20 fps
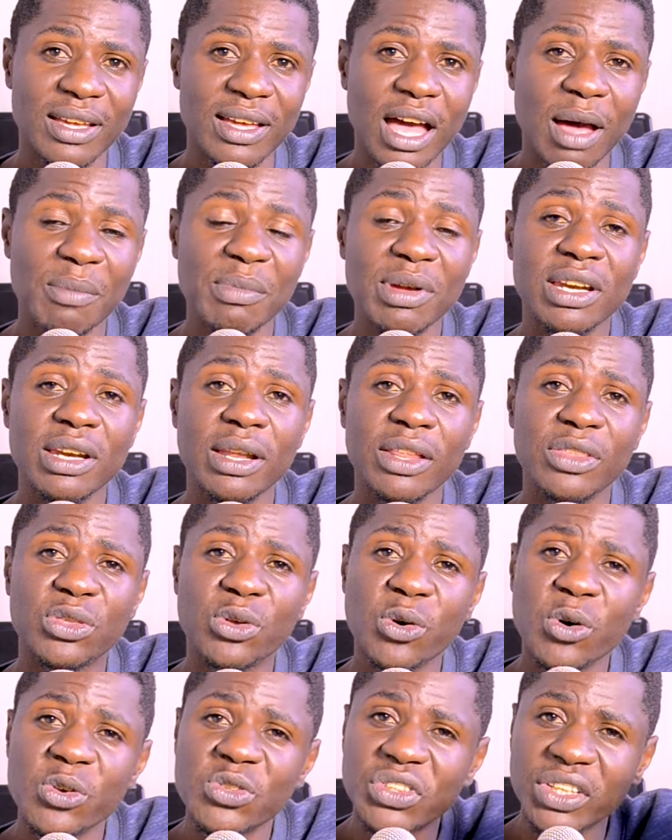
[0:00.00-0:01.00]
I mean,
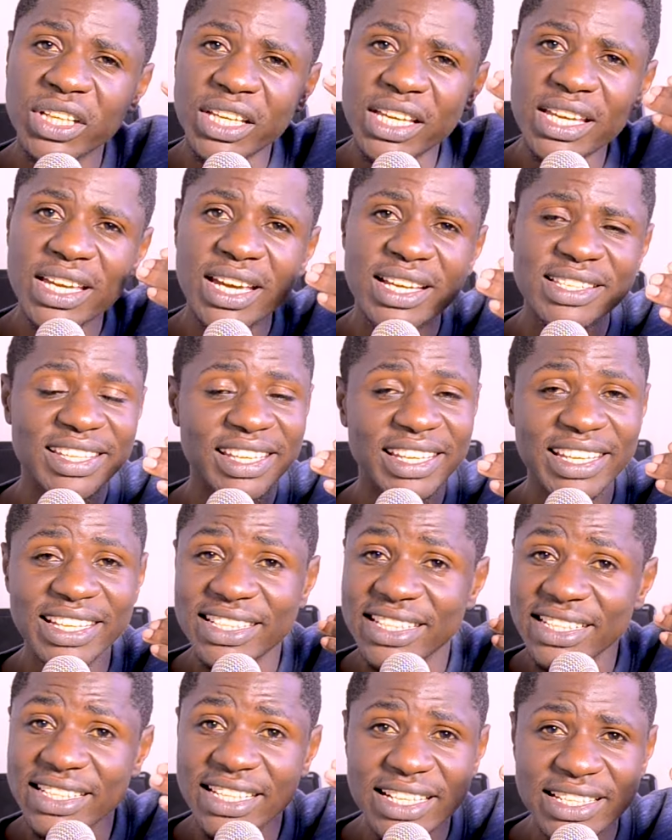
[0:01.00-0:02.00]
those years he
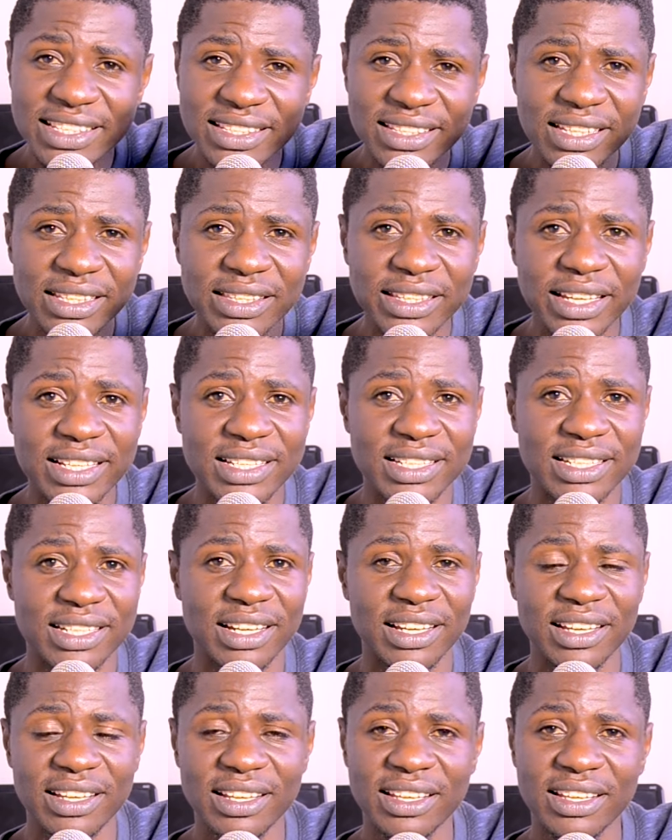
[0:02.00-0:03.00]
didn't see
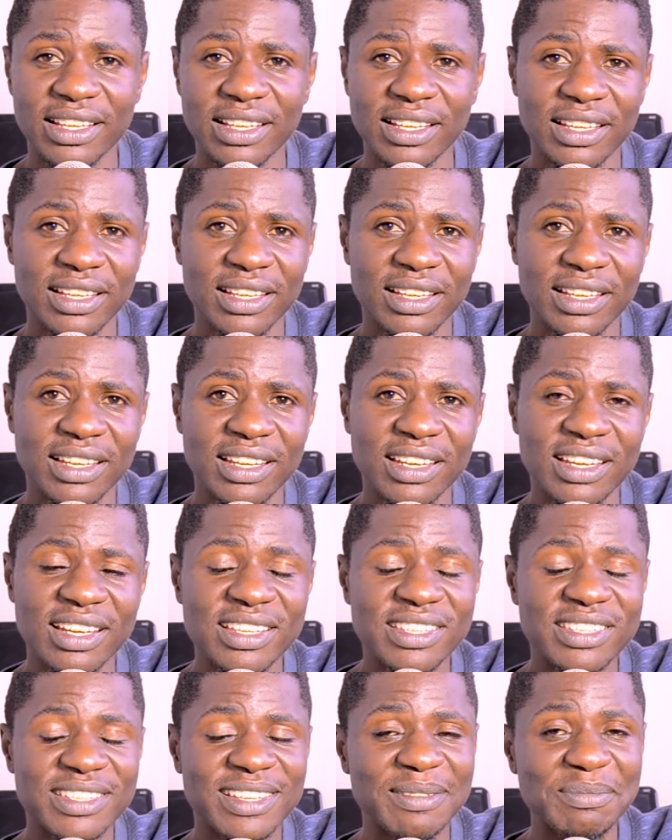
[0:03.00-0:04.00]
that
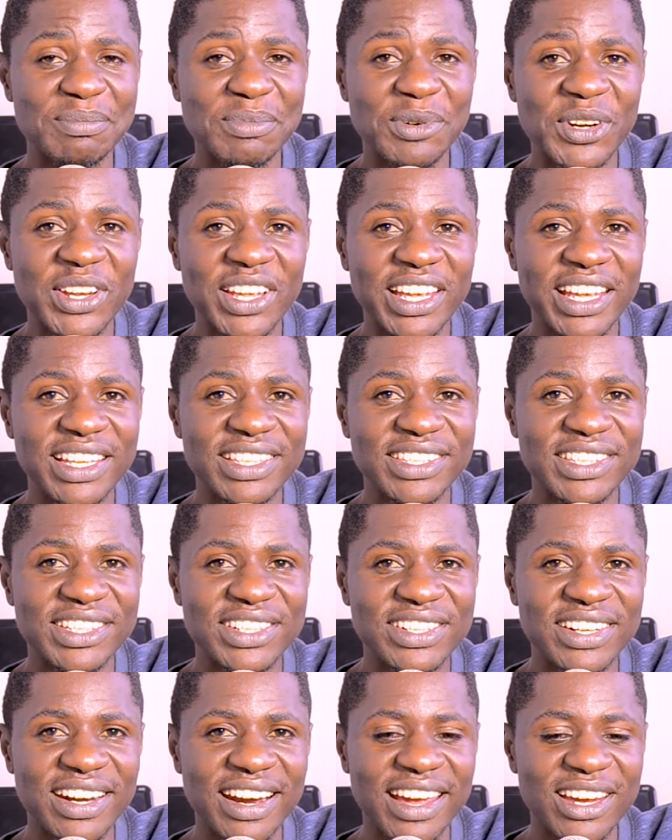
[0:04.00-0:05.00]
somebody is
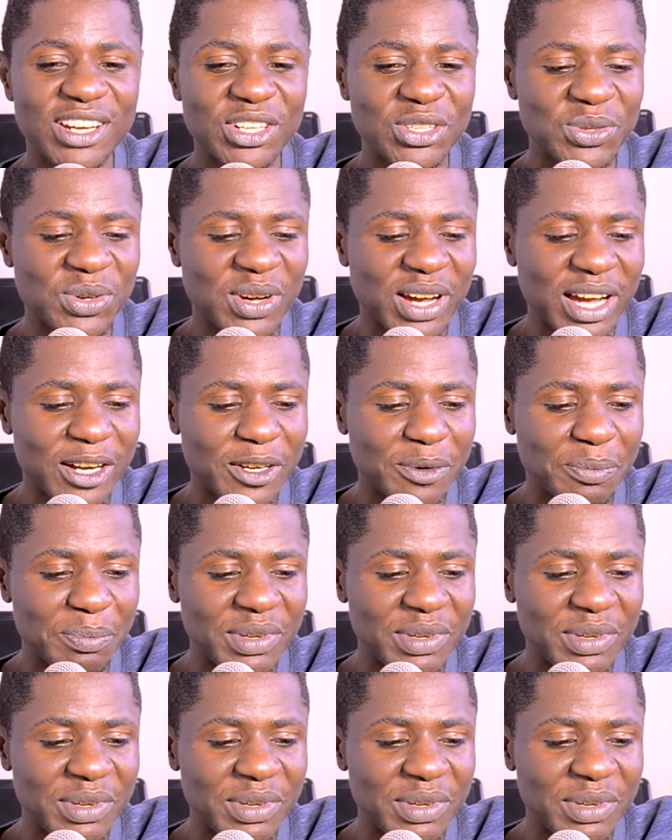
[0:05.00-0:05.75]
trying to cut